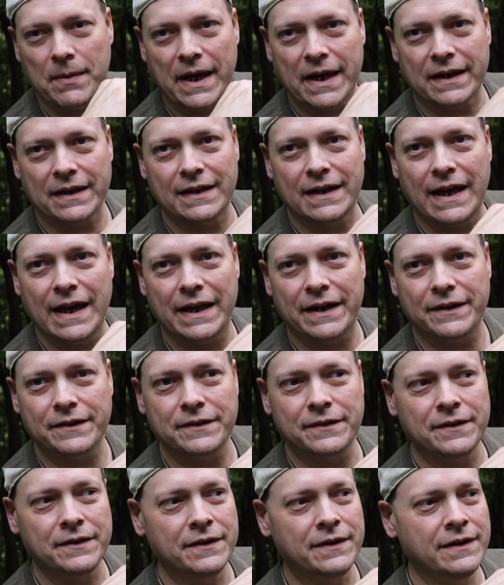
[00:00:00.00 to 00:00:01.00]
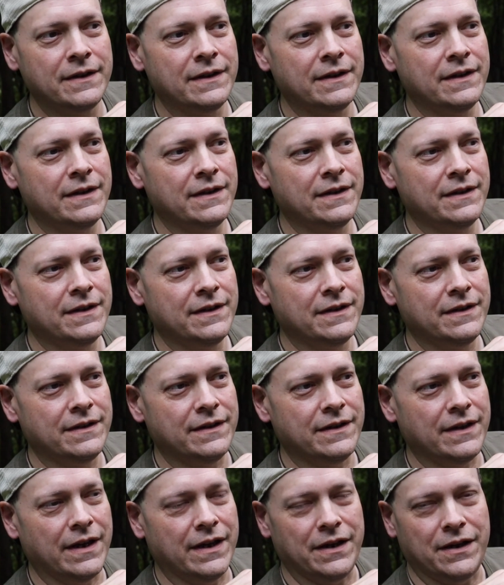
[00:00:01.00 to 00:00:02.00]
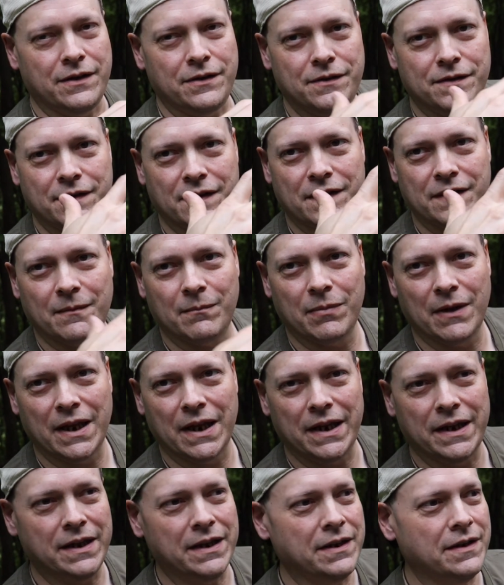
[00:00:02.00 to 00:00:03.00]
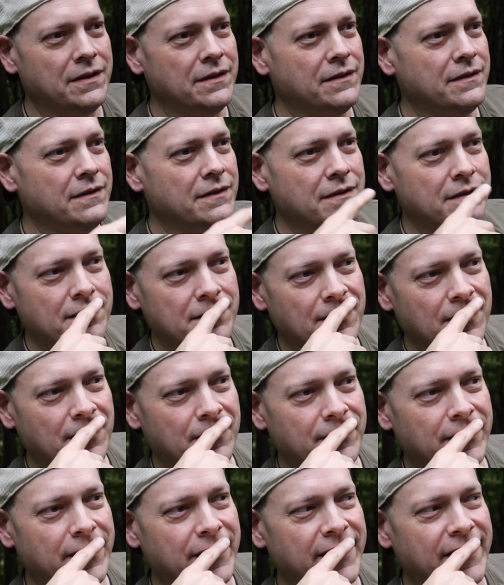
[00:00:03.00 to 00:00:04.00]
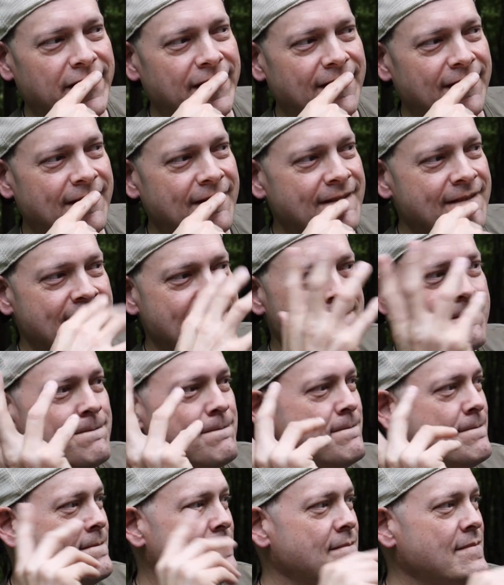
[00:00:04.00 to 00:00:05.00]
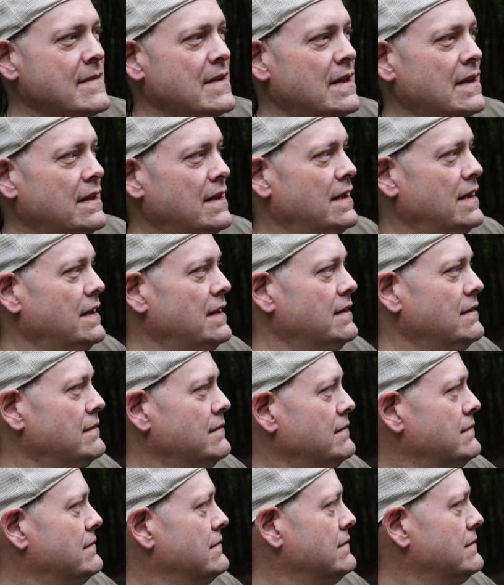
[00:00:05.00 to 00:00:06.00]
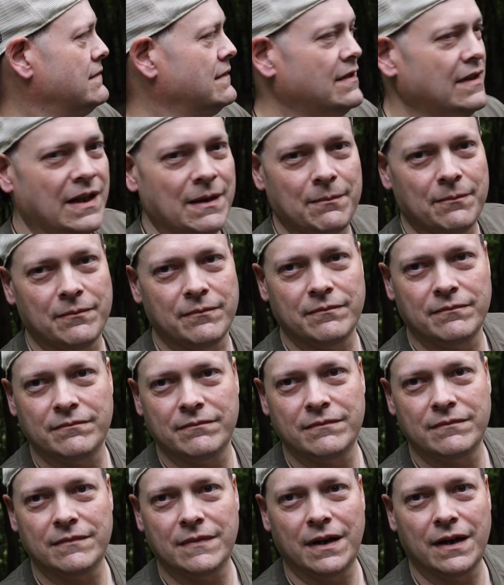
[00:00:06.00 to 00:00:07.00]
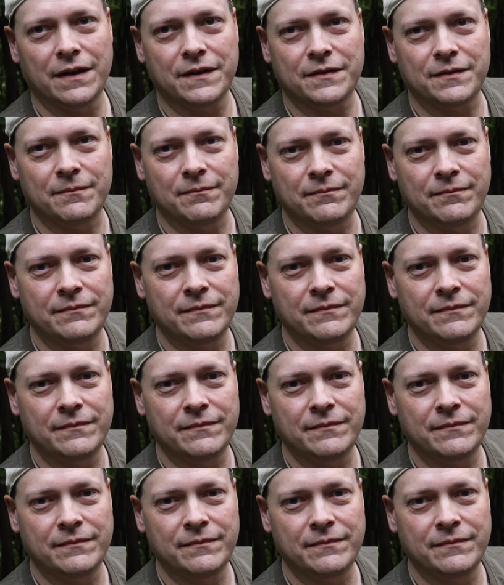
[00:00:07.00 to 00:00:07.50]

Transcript: bag liner that I used as a blanket all night and slept awesome.